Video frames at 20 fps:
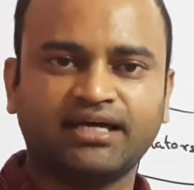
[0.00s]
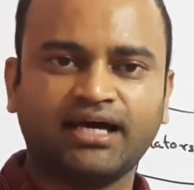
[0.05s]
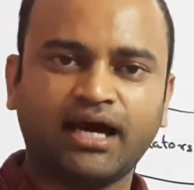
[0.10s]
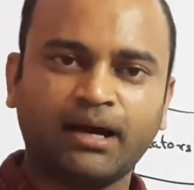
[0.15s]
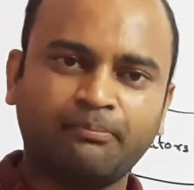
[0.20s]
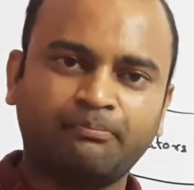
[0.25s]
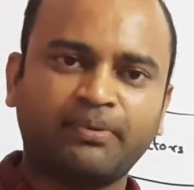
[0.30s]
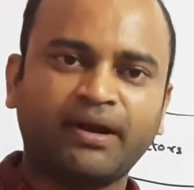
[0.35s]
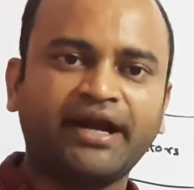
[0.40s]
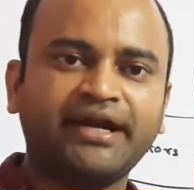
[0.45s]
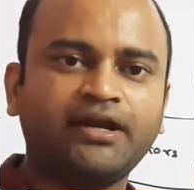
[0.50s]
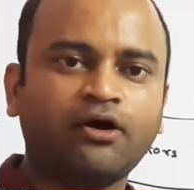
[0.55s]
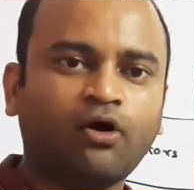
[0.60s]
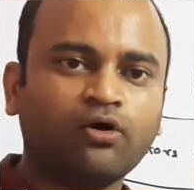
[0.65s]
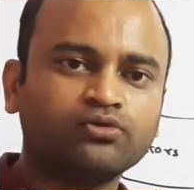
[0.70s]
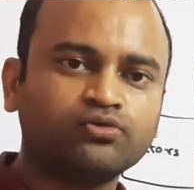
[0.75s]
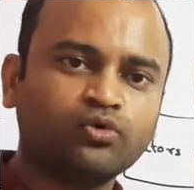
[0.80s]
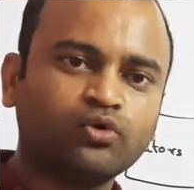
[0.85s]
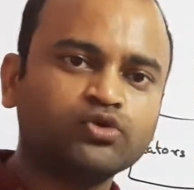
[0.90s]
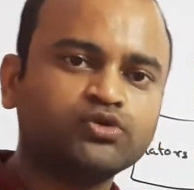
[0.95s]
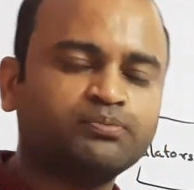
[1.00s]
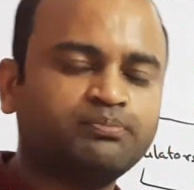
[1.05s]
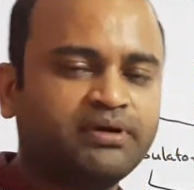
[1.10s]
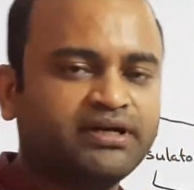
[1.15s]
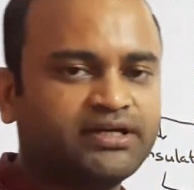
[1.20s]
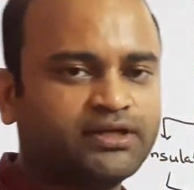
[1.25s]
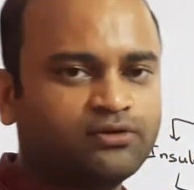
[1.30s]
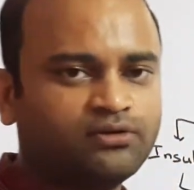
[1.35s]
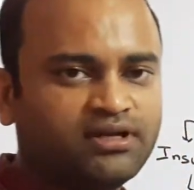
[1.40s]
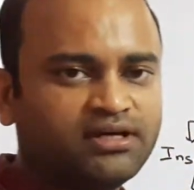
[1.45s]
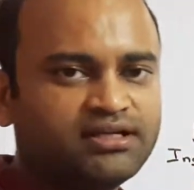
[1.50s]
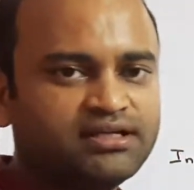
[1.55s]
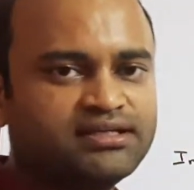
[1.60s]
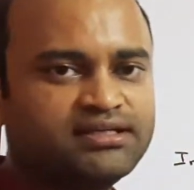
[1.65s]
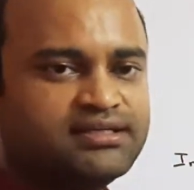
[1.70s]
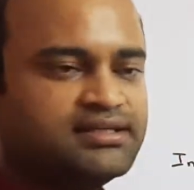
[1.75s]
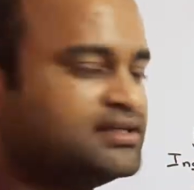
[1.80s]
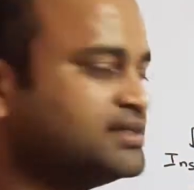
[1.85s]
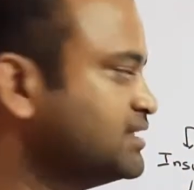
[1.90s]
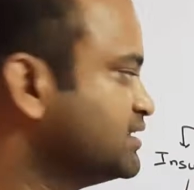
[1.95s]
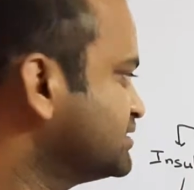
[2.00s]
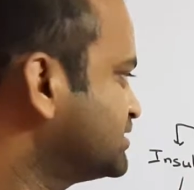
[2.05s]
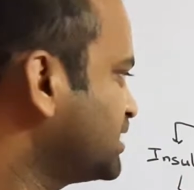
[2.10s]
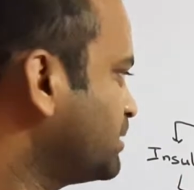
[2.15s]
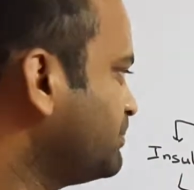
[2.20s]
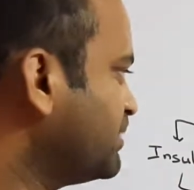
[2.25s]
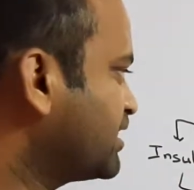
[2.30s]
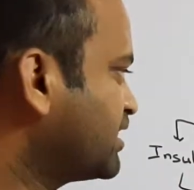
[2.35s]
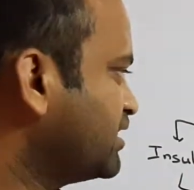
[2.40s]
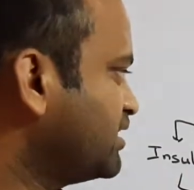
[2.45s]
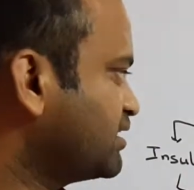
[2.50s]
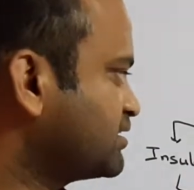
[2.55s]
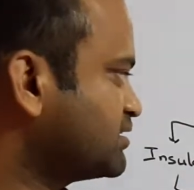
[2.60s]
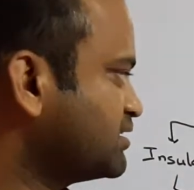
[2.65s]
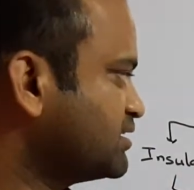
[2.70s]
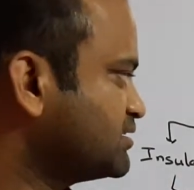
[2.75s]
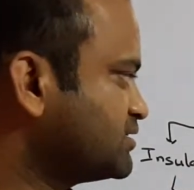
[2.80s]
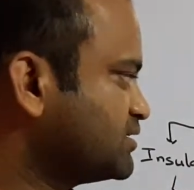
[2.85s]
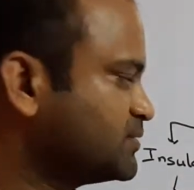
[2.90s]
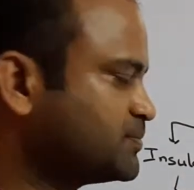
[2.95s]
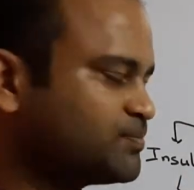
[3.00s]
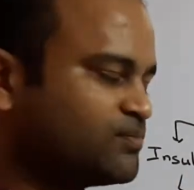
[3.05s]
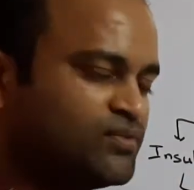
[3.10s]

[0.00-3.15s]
applied on those particular semiconductors.